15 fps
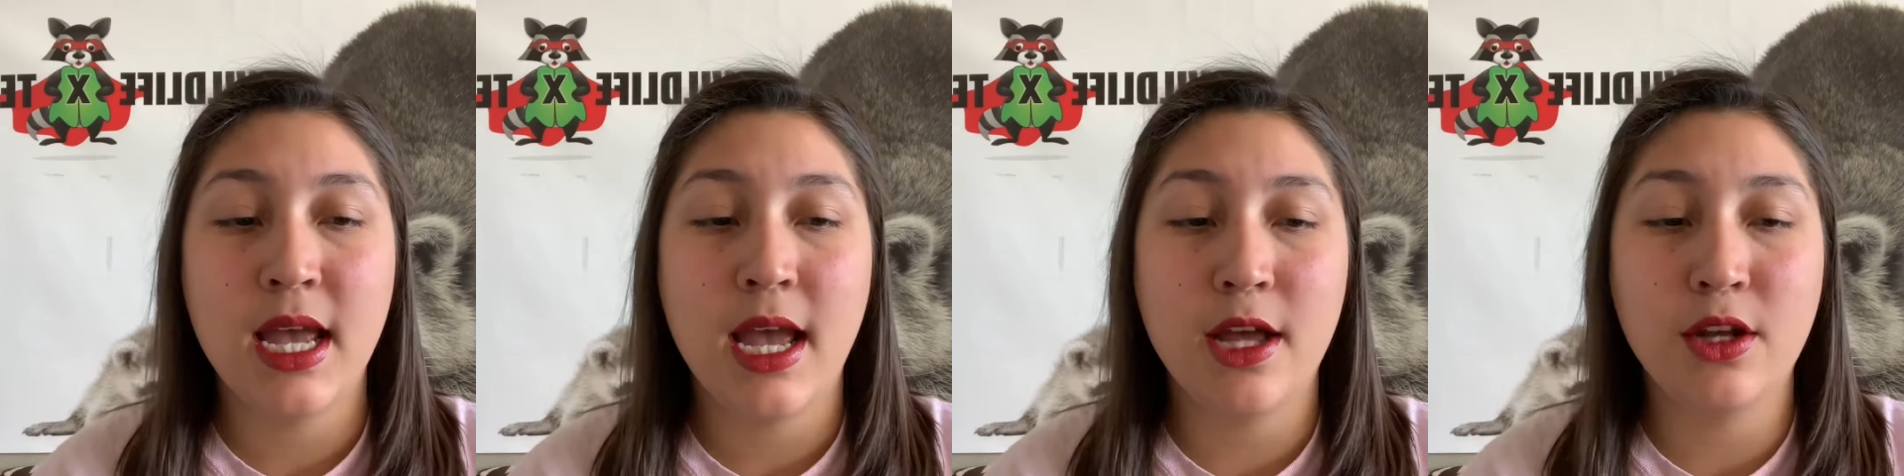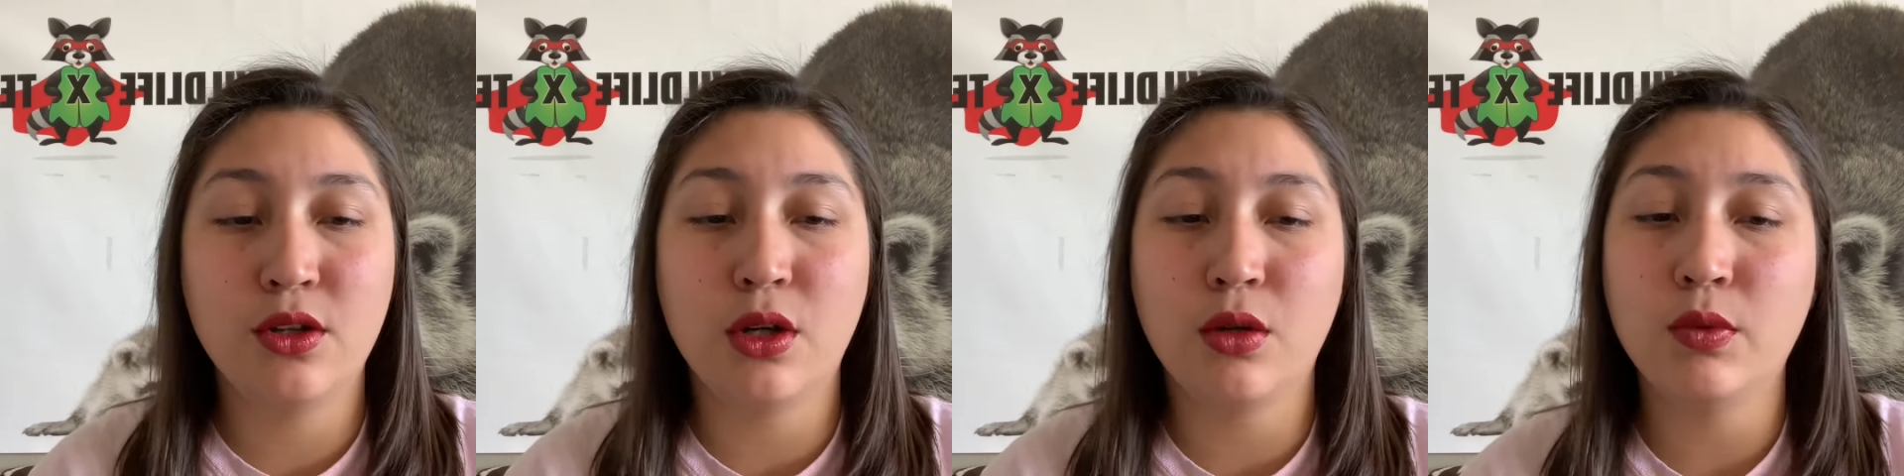
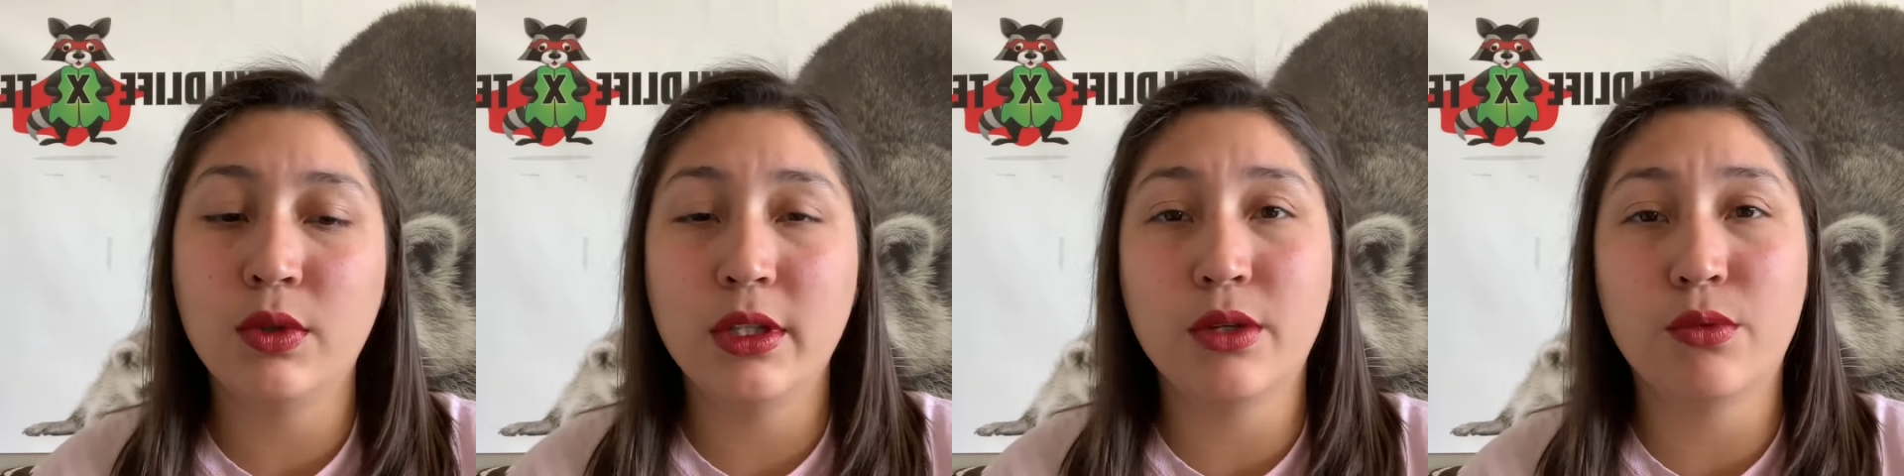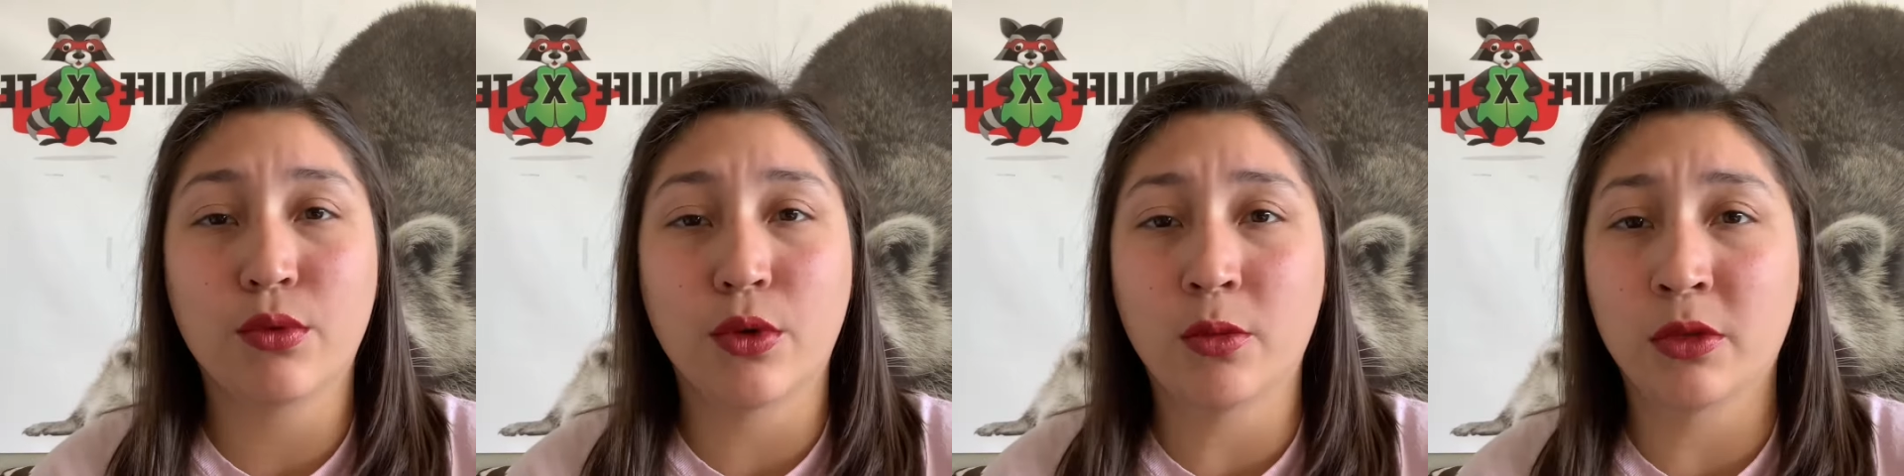and don't really
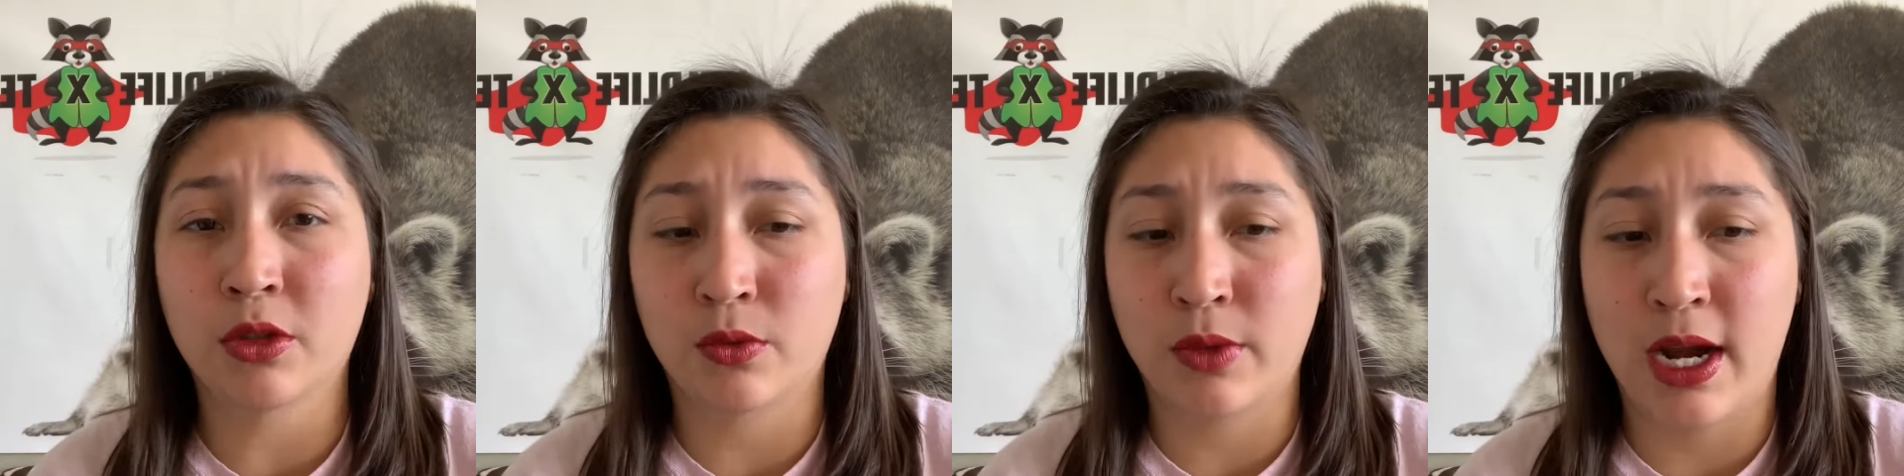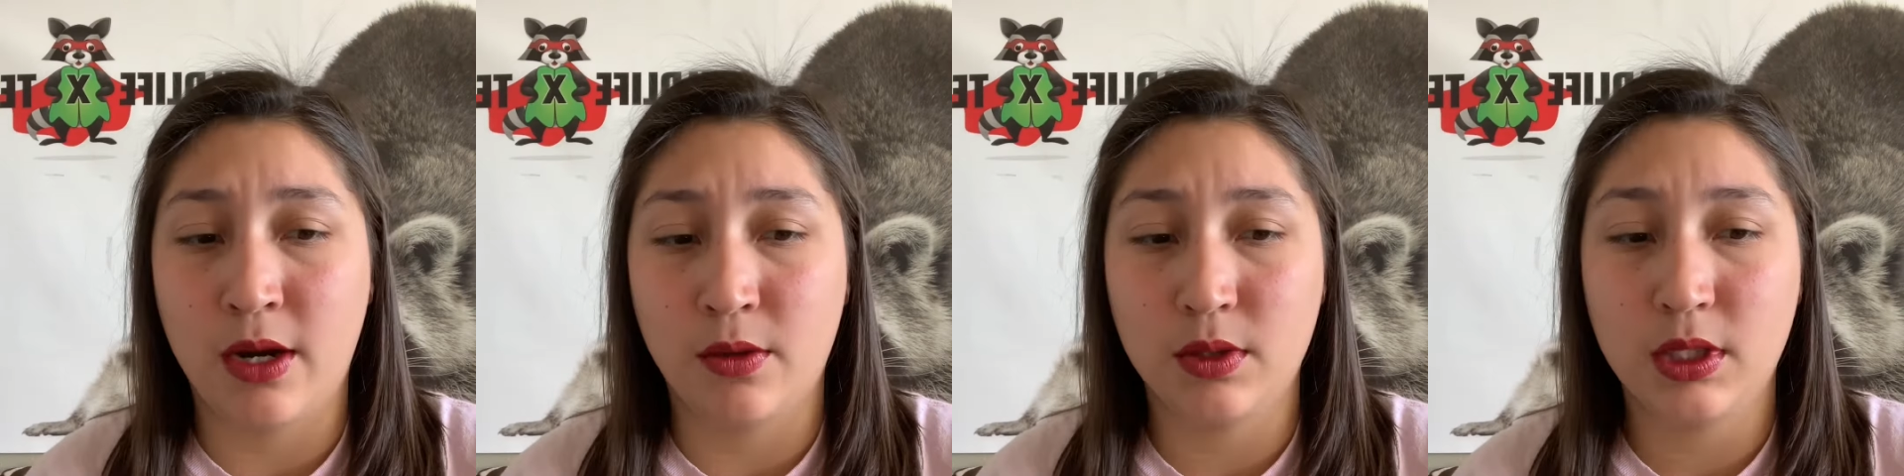roam
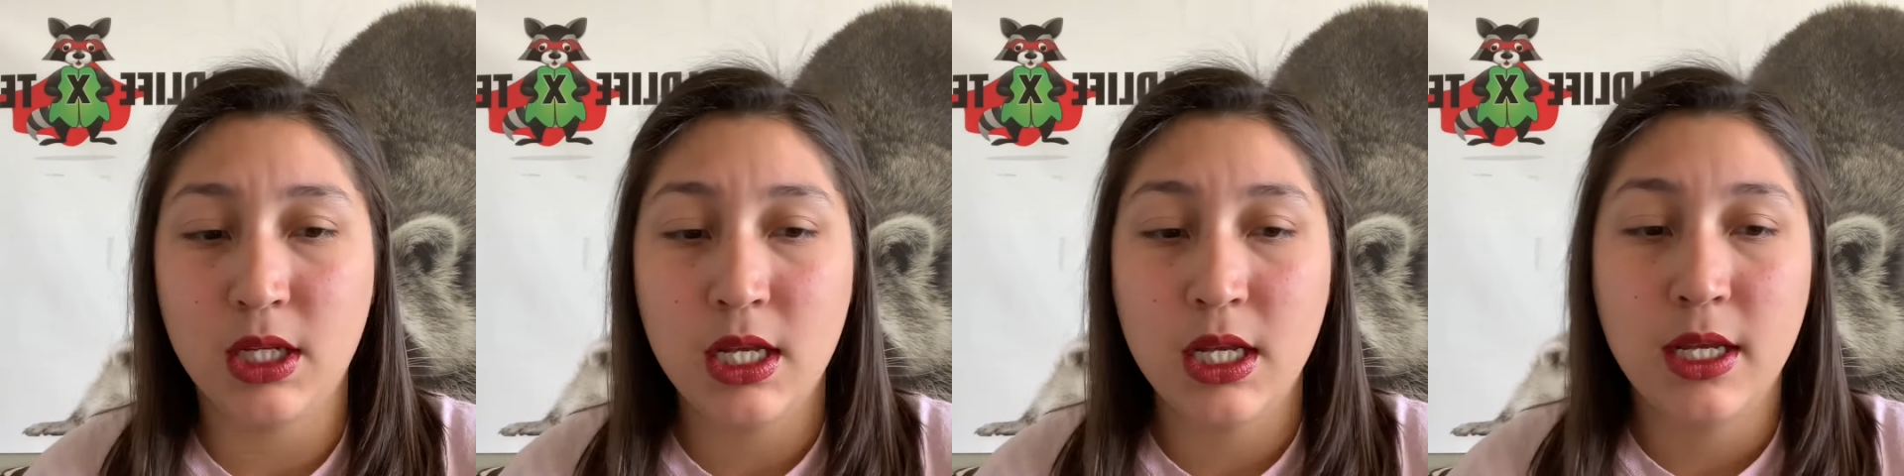around.